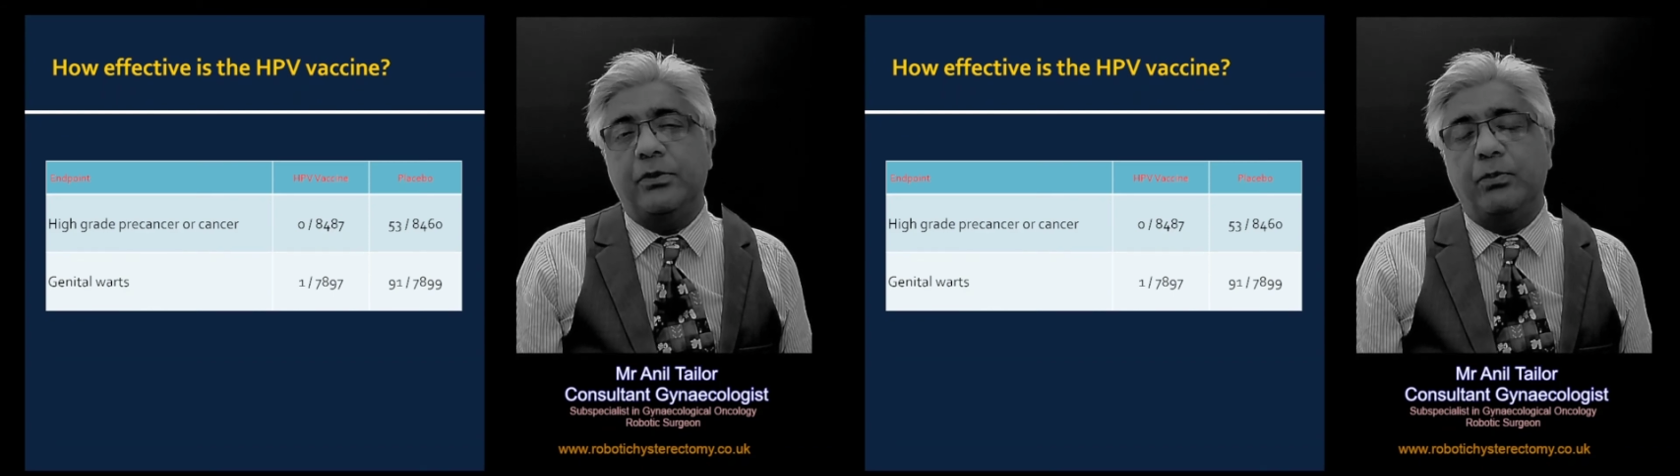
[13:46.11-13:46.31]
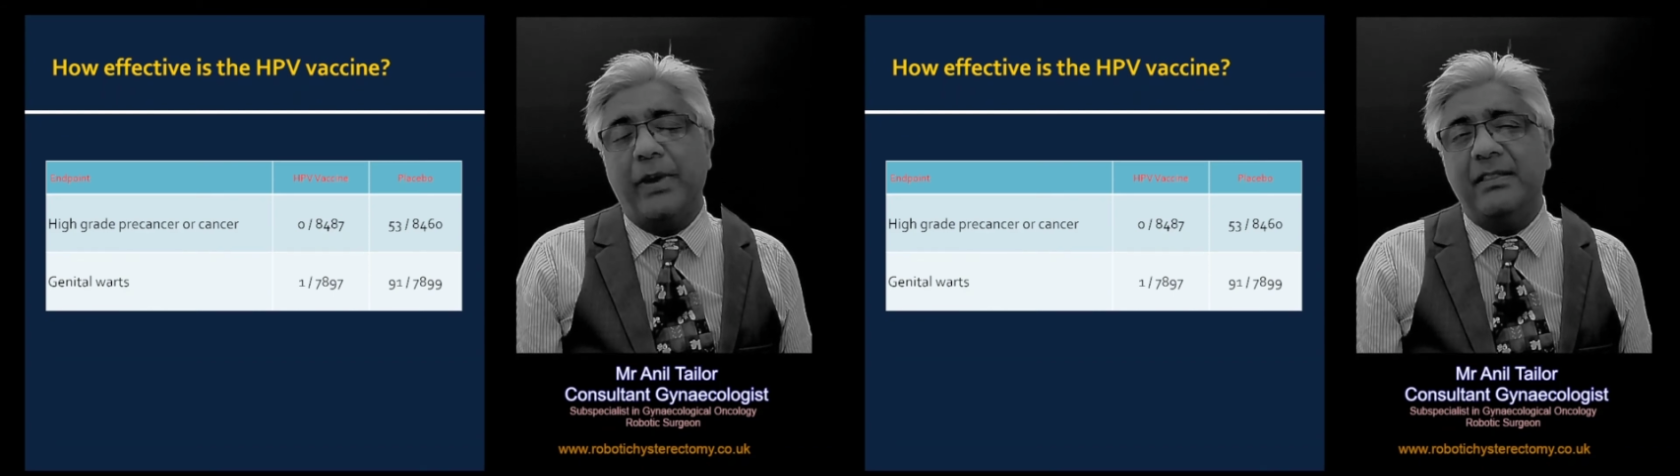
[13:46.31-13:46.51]

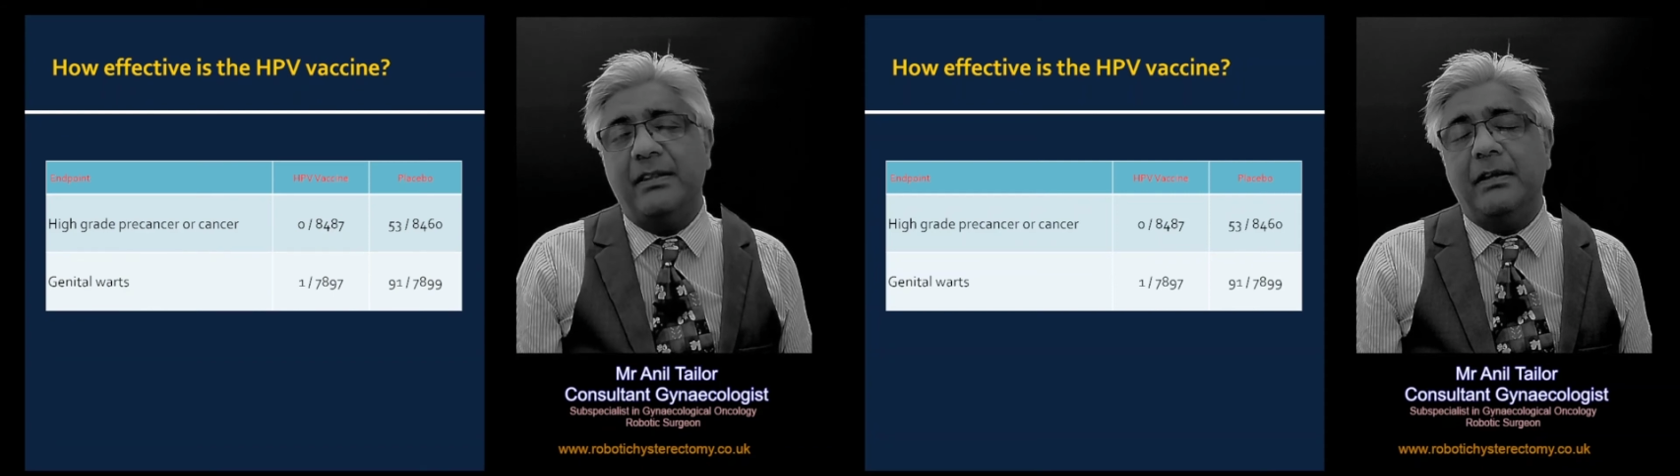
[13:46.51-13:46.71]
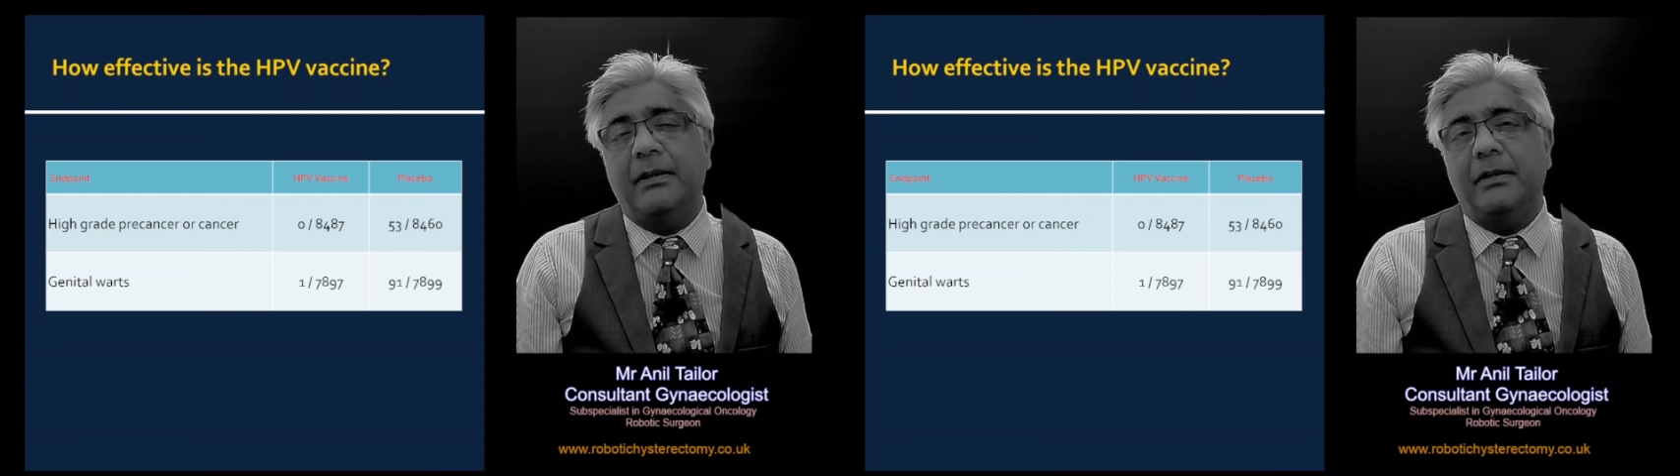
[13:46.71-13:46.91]
So
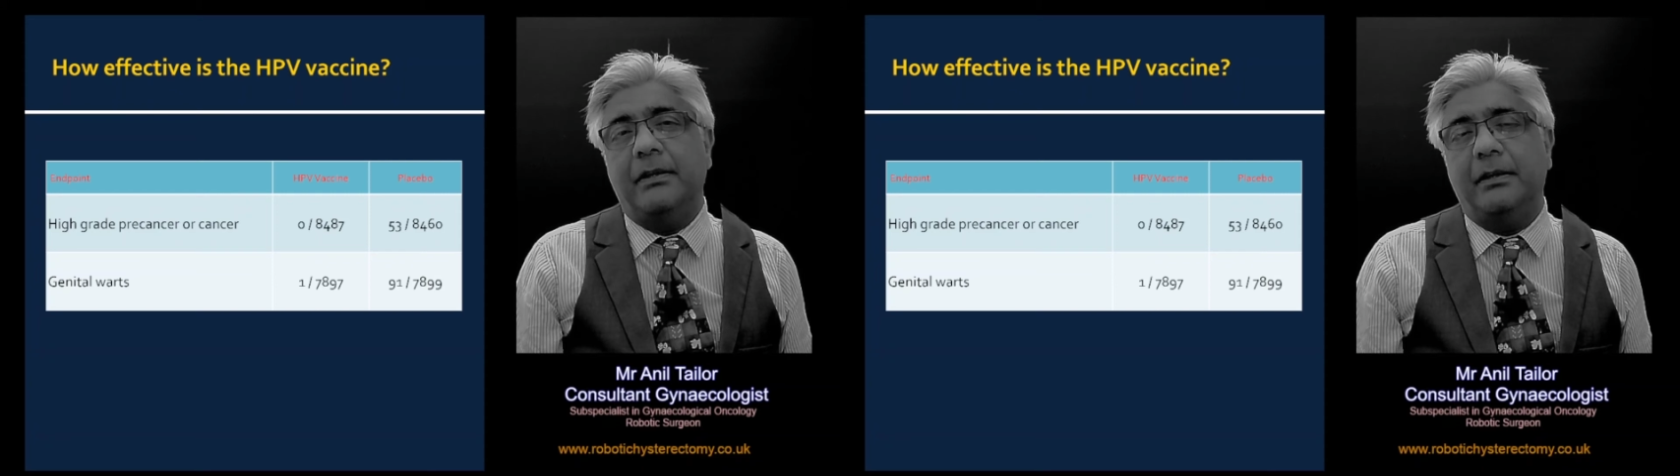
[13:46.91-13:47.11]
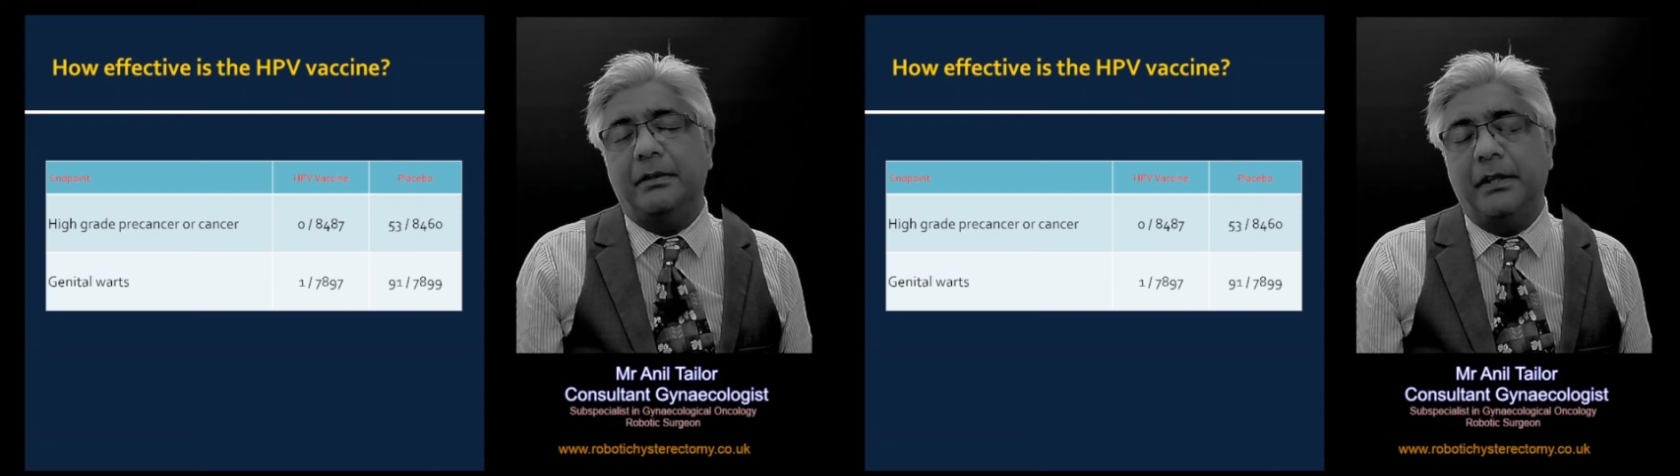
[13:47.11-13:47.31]
when the
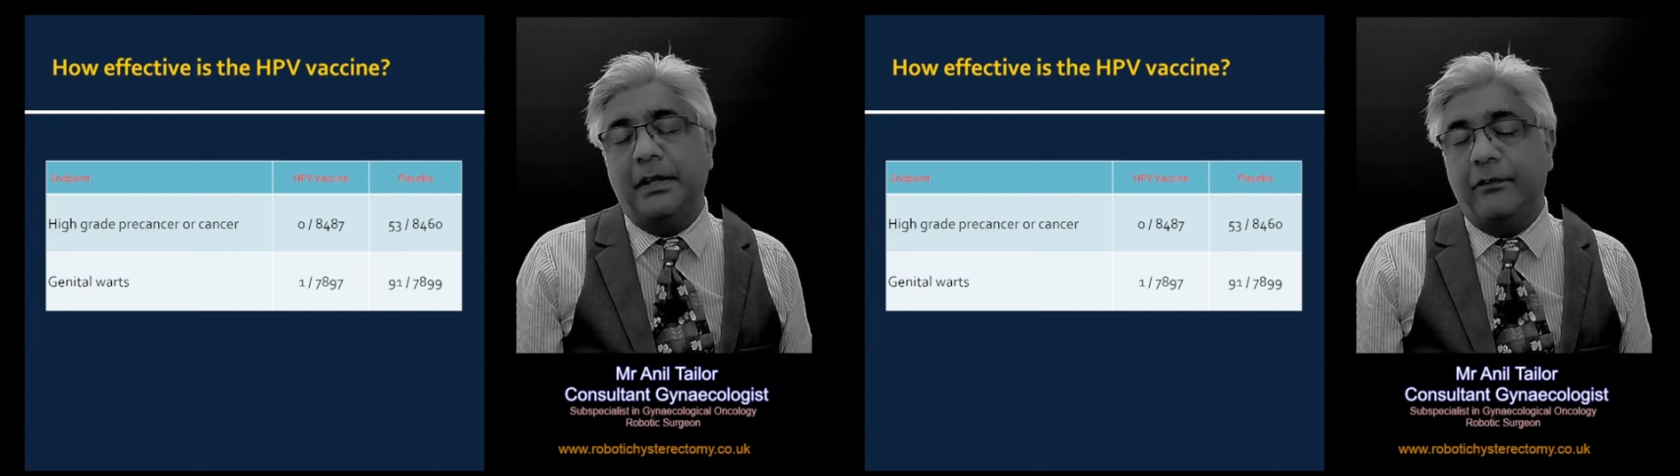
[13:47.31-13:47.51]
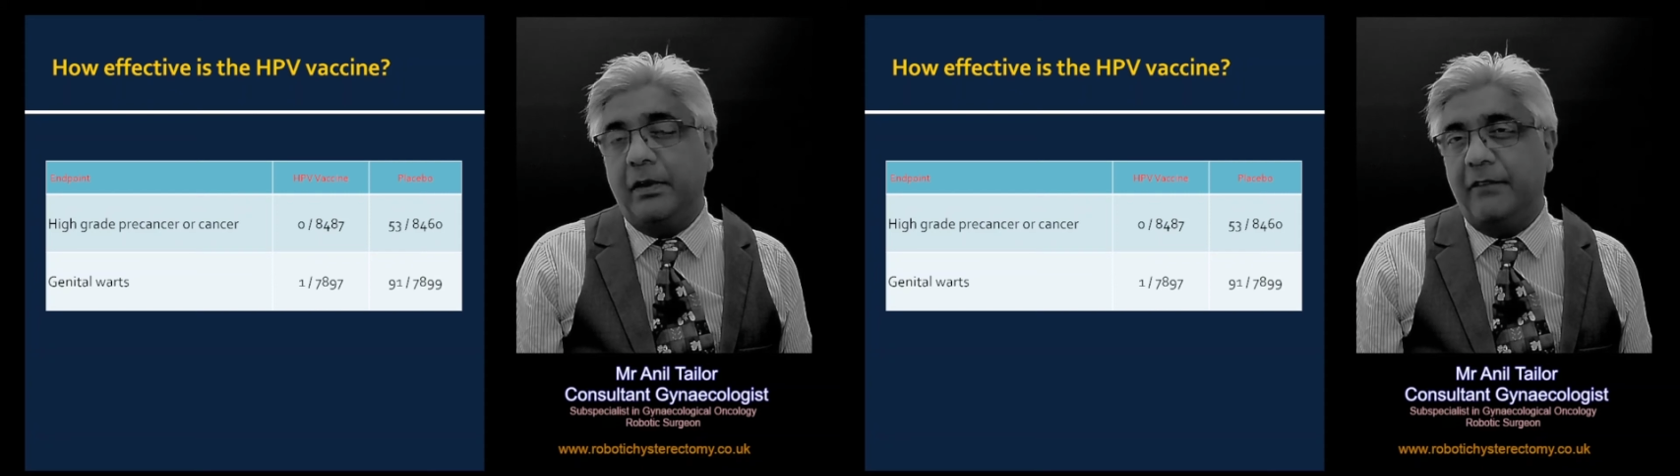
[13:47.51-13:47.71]

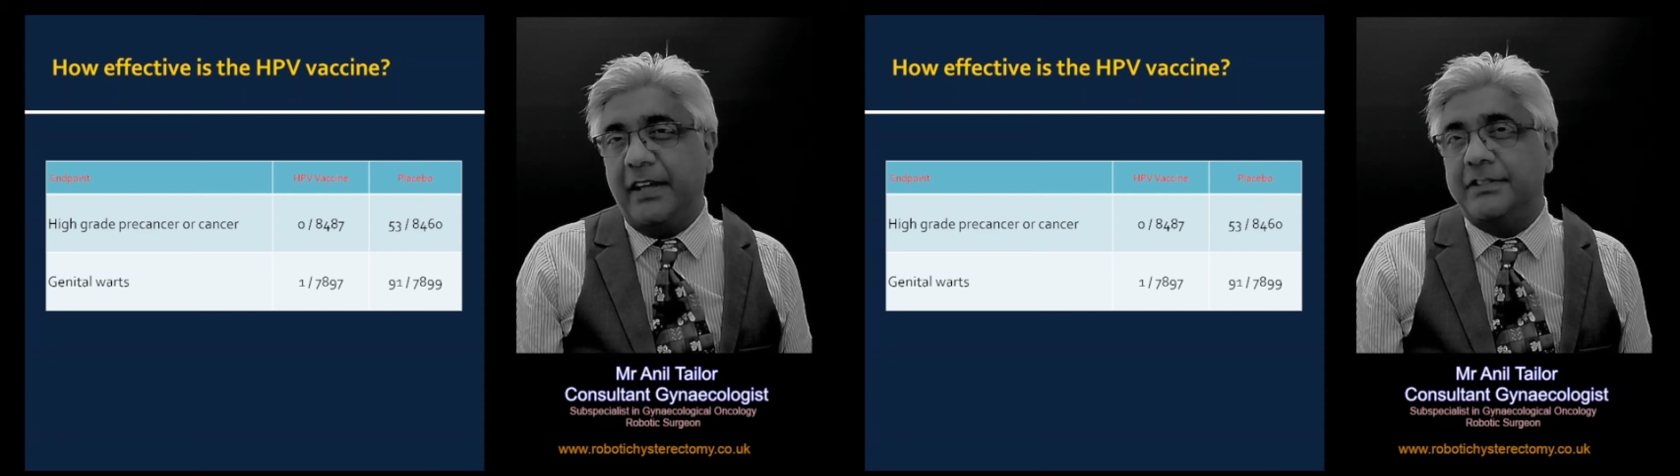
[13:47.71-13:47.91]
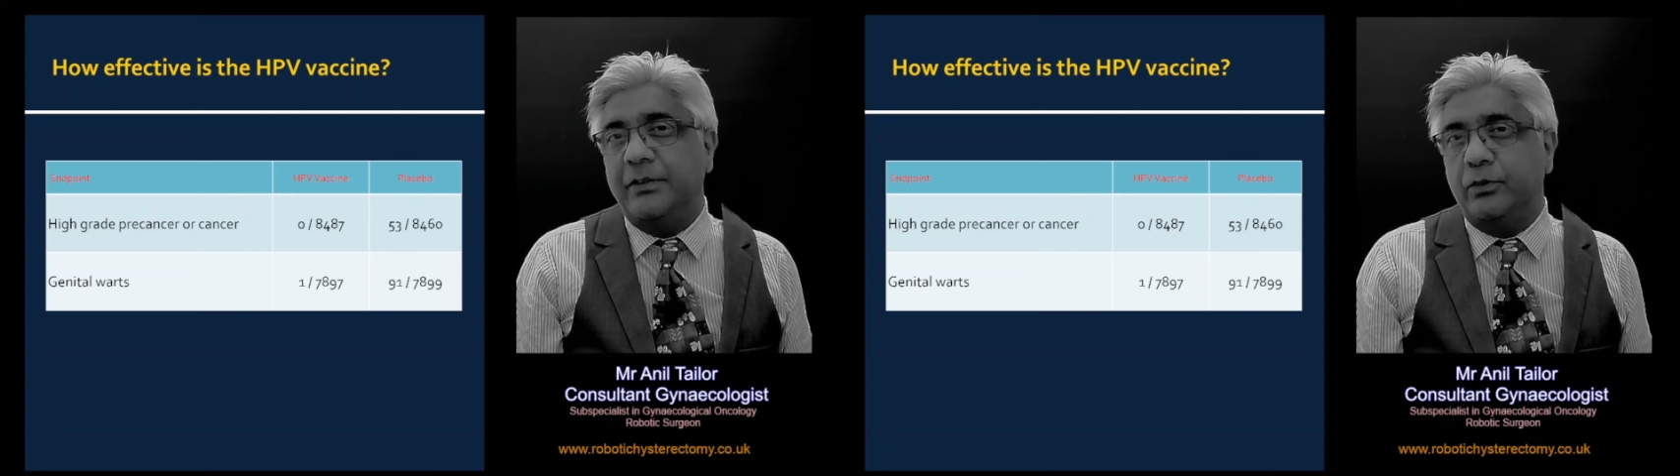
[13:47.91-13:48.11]

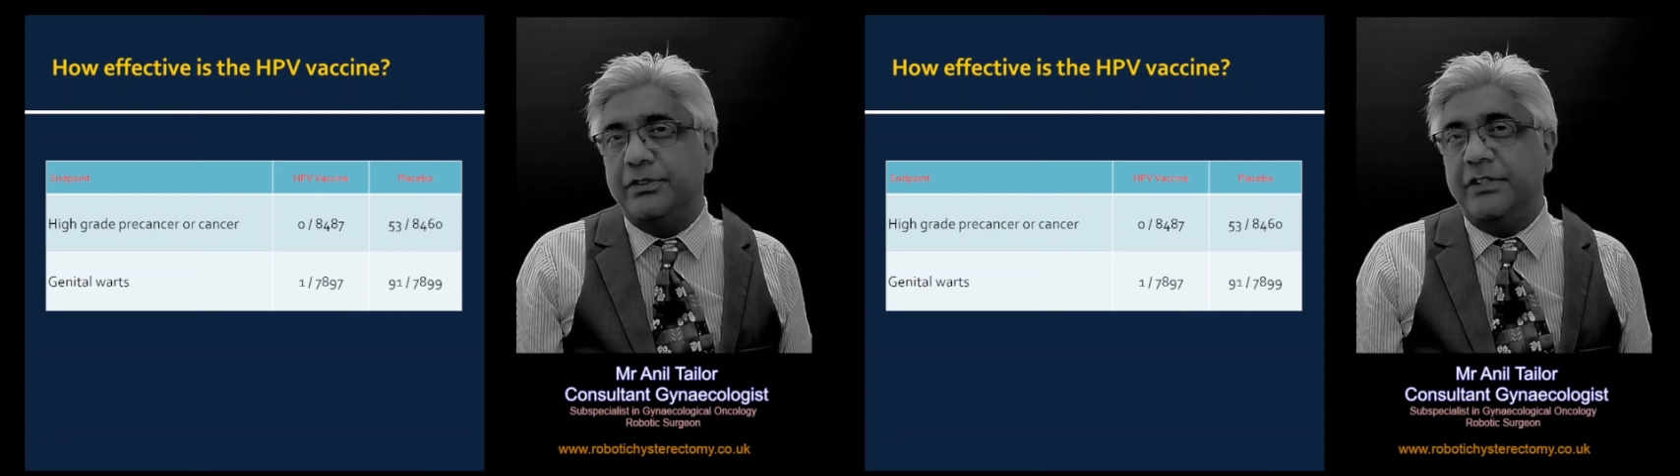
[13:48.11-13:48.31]
vaccine